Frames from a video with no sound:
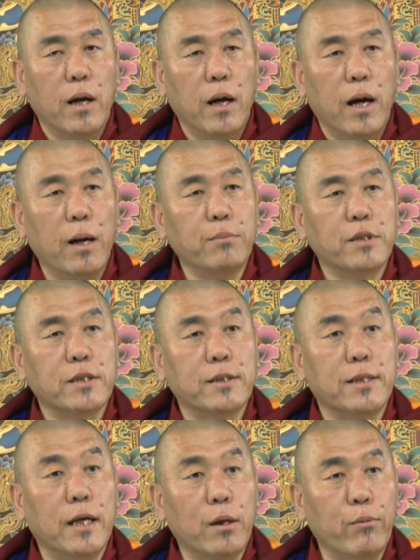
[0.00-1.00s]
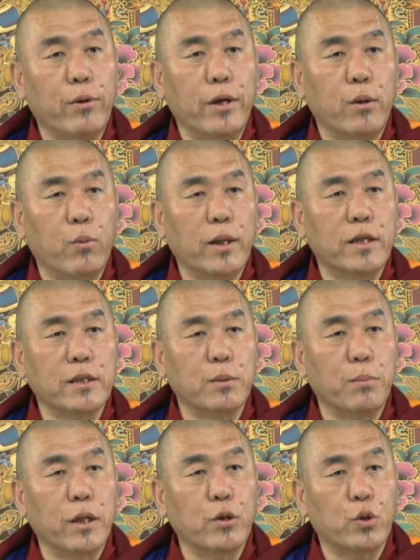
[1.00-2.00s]
I'm just delivering what is
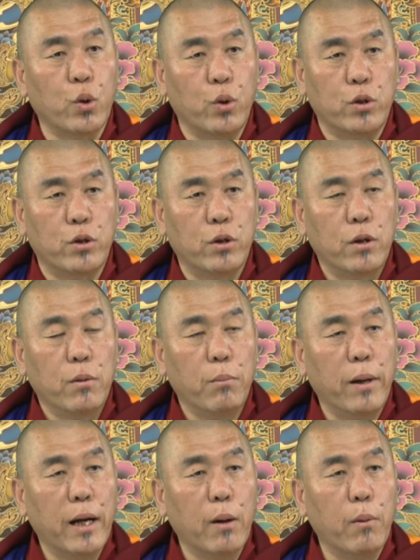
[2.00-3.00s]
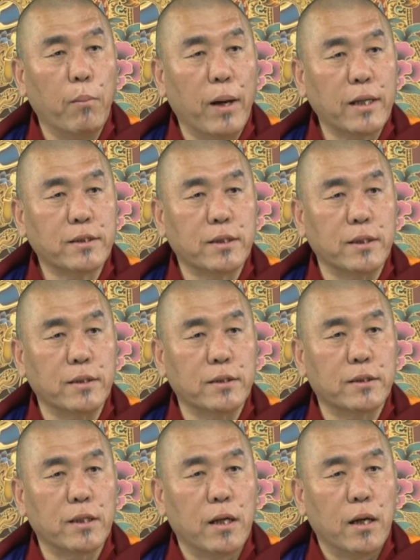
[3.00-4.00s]
being taught by our
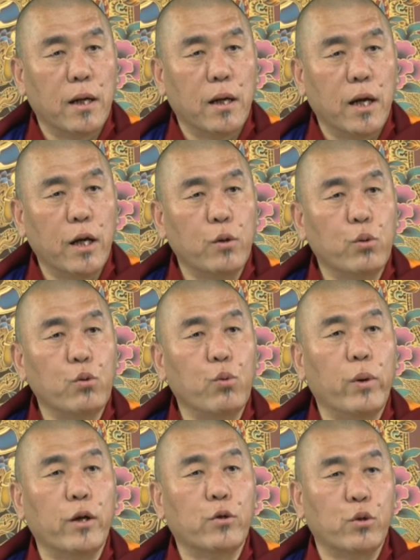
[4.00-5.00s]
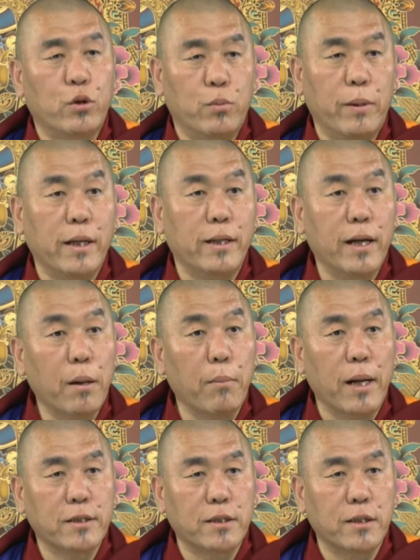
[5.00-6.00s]
masters and who were taught by their
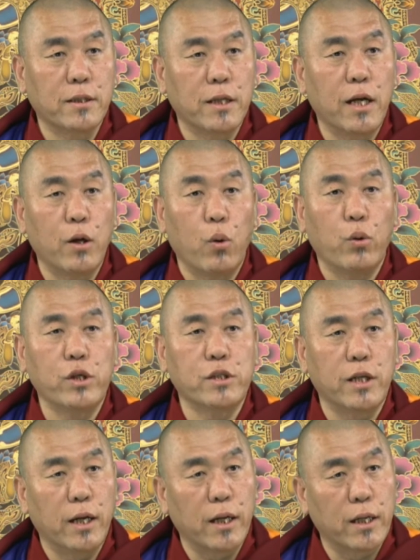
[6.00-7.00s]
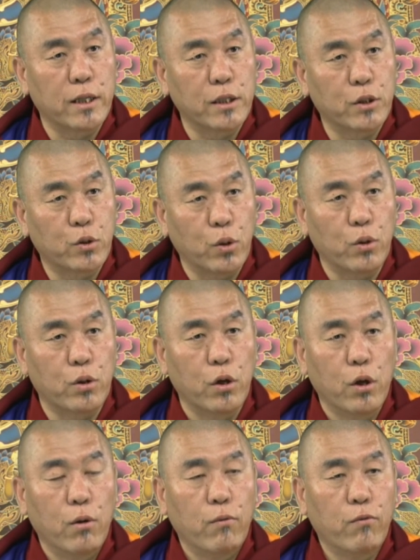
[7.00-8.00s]
masters. And originally it is taught
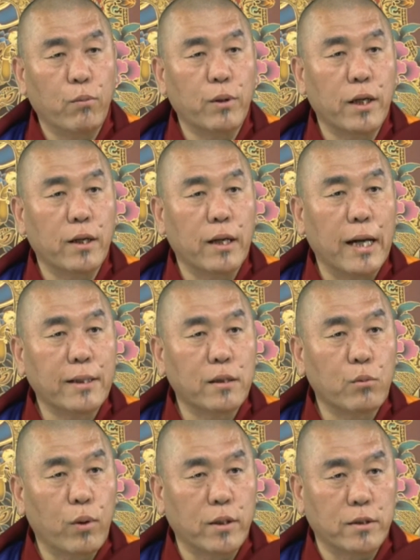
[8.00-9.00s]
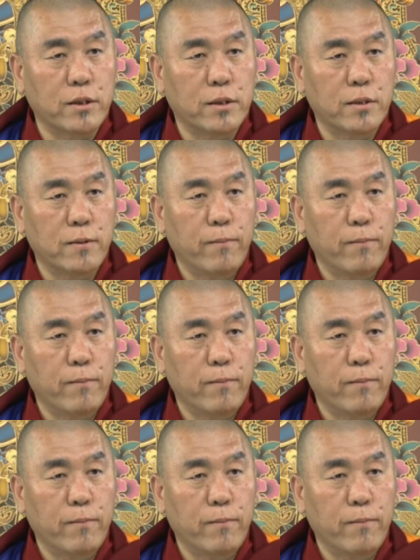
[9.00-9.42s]
from the enlightened ones.